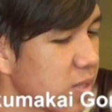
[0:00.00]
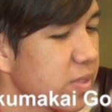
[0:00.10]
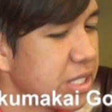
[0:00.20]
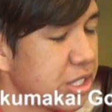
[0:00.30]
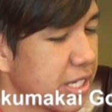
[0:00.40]
a
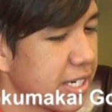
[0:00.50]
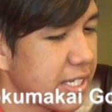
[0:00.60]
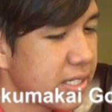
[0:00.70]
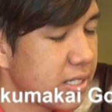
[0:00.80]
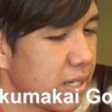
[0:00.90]

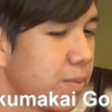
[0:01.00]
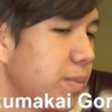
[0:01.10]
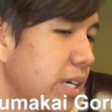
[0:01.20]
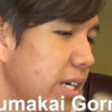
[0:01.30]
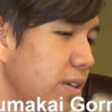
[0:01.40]
vegetarian,
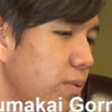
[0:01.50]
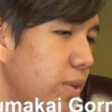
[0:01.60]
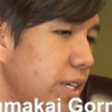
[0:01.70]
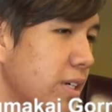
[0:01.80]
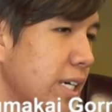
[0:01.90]
but
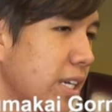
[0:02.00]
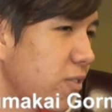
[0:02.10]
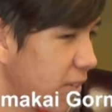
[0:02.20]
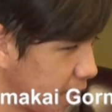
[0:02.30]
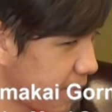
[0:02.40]
when you're in a
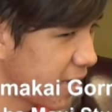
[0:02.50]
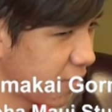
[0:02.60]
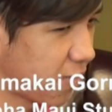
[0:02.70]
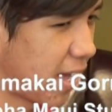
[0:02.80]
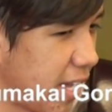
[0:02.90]
family
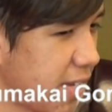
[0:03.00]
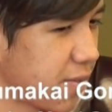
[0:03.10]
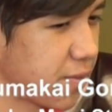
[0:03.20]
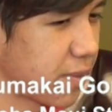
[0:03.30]
of five,